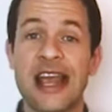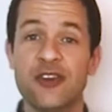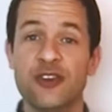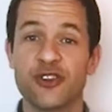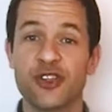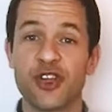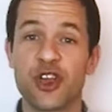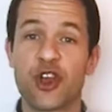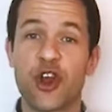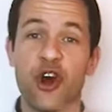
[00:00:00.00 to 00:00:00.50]

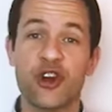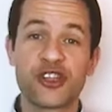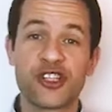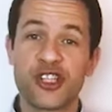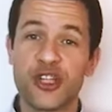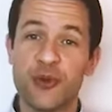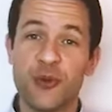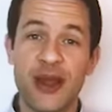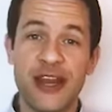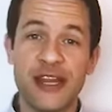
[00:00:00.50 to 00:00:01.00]
It doesn't
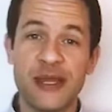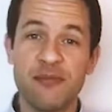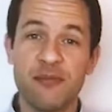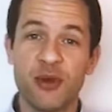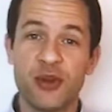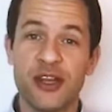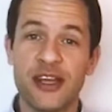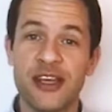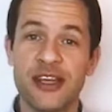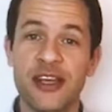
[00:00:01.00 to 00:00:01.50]
cost you any
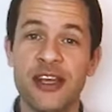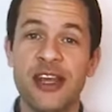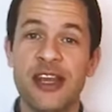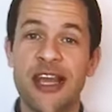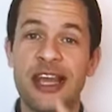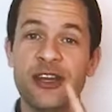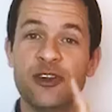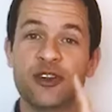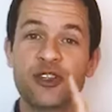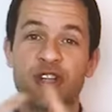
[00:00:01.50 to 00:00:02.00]
money.
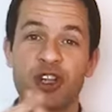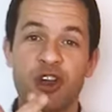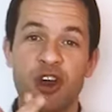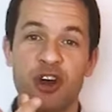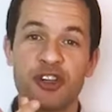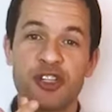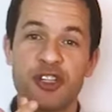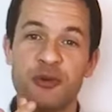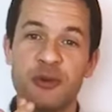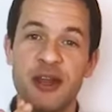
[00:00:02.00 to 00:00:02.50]
It doesn't
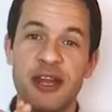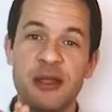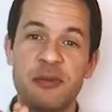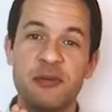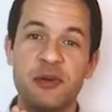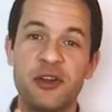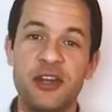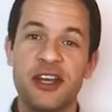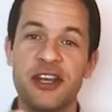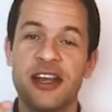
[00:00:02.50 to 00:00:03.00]
cost you
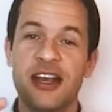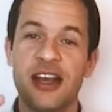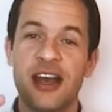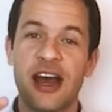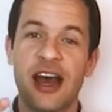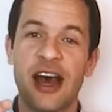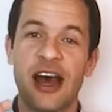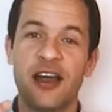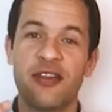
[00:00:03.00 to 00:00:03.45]
any money.